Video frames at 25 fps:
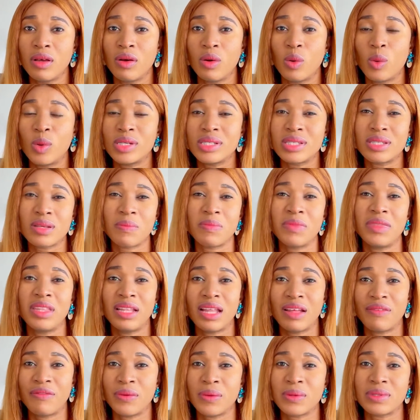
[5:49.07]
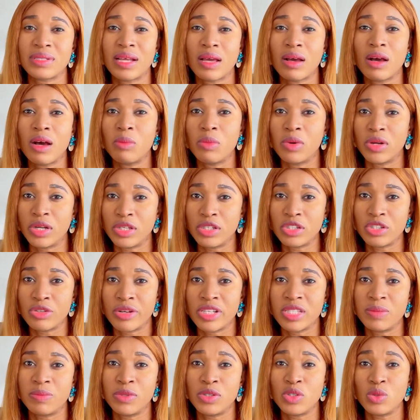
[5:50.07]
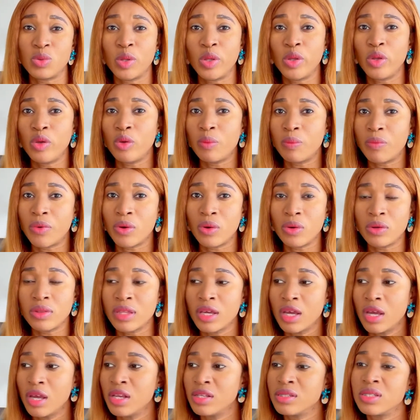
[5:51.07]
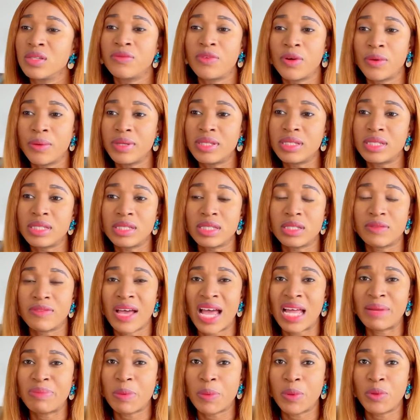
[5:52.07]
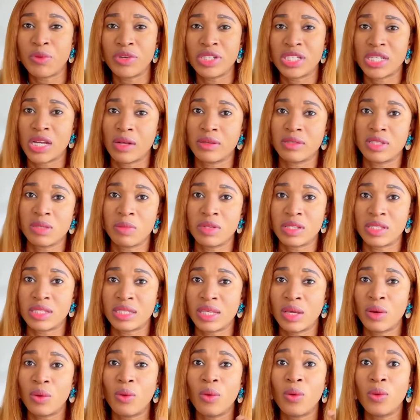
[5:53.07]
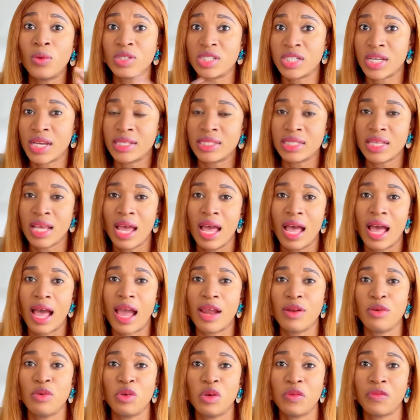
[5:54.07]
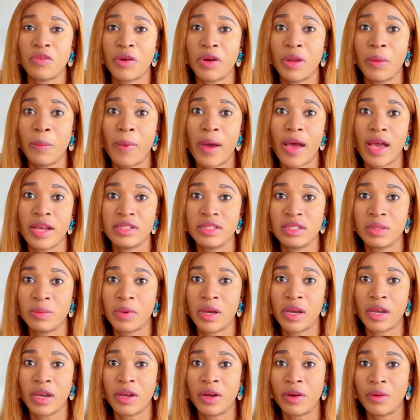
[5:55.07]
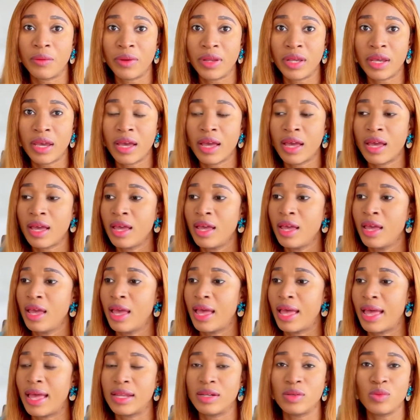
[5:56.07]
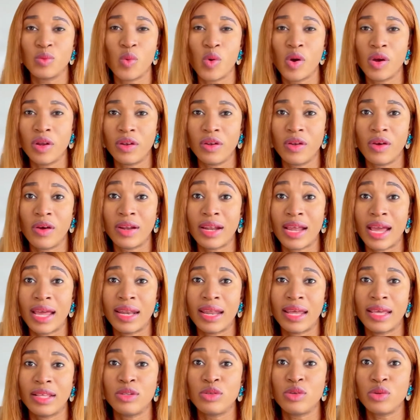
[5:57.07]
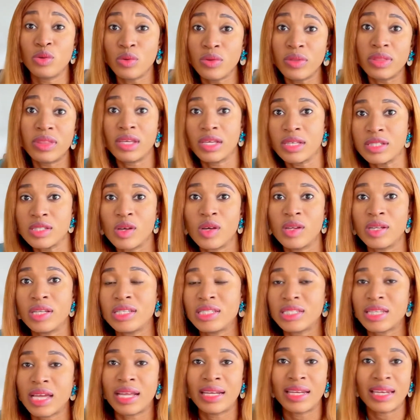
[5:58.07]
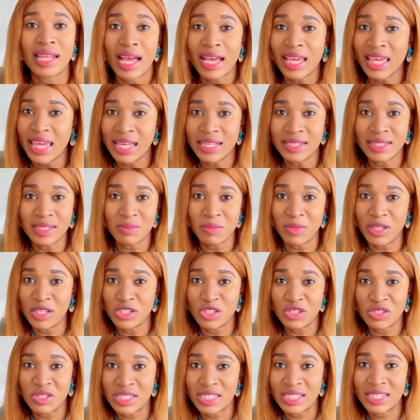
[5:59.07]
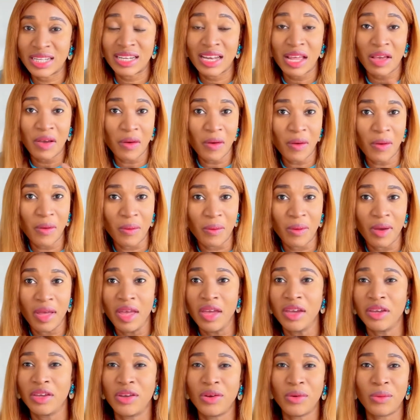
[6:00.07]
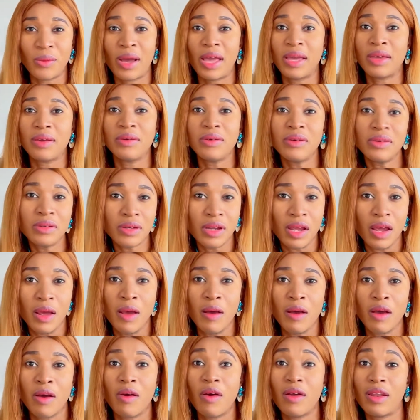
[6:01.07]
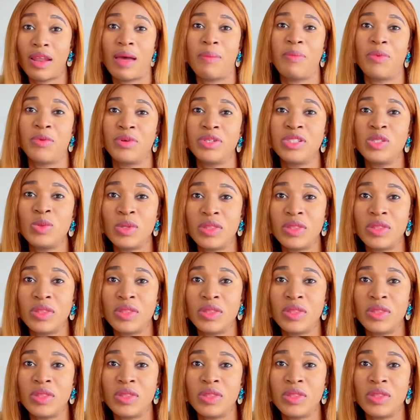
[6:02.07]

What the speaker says: or something that feels like common interest between you both. So for instance, I've had people reach out to me to say, oh, Jazz, I know you're very passionate about career and whatnot, and I do this on the side. That gets me interested. Like, oh, you know, I could collaborate with